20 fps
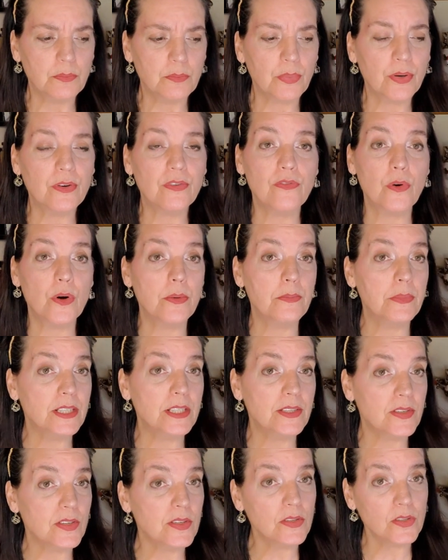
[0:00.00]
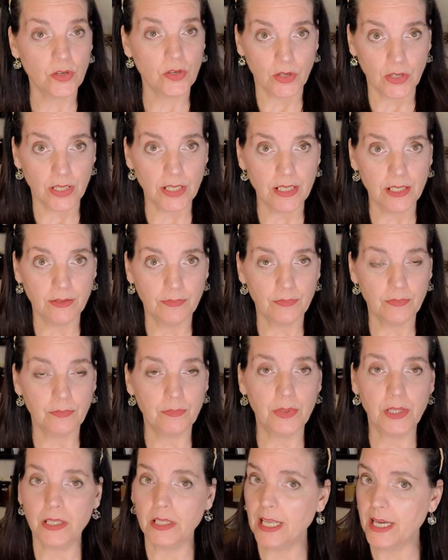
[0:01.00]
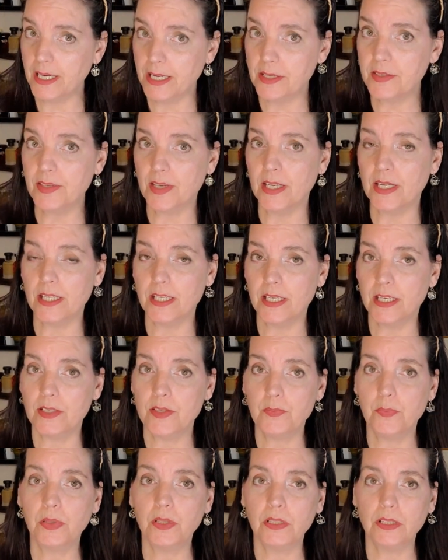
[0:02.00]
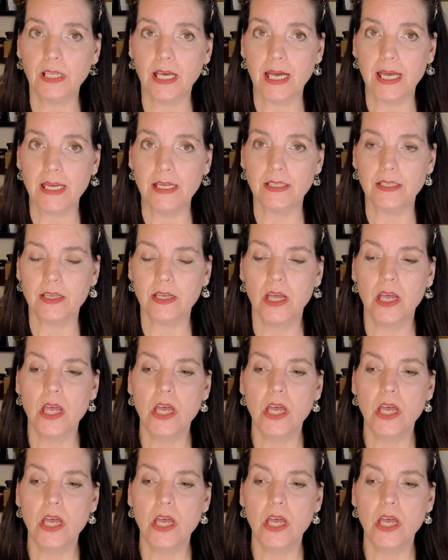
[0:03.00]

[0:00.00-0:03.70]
performance is good, but like I said, it is polite.